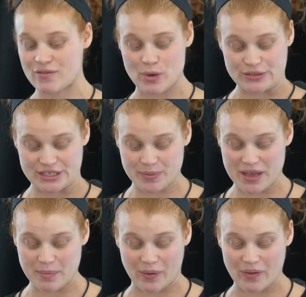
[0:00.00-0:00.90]
of most
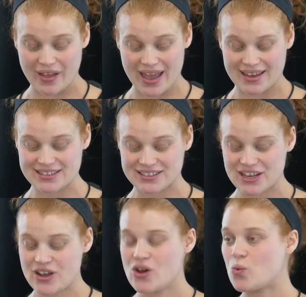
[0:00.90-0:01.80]
people. And
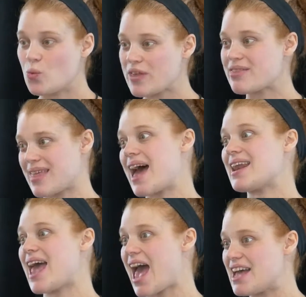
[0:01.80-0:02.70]
with that
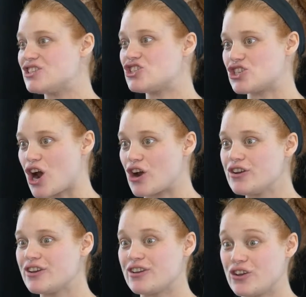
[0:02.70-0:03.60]
head start,
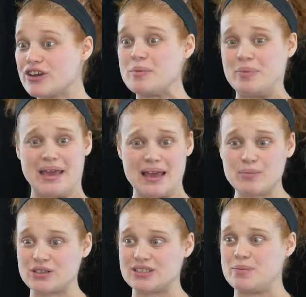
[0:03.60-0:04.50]
you're going to be
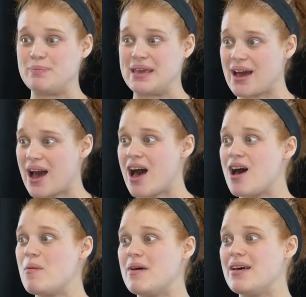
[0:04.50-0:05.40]
able to
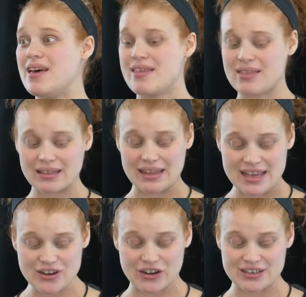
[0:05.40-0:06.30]
become the
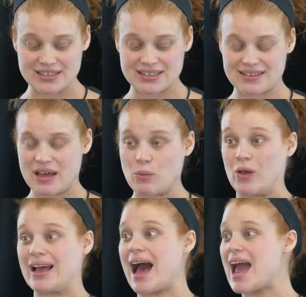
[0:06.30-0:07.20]
leaders that will
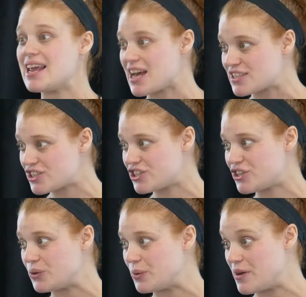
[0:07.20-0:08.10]
guide us
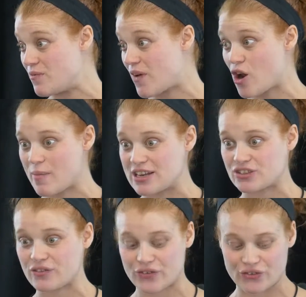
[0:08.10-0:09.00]
to an
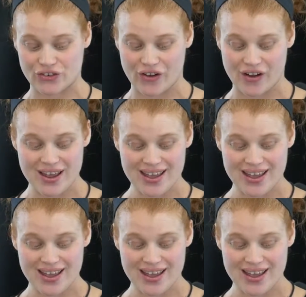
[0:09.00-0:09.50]
environmental future.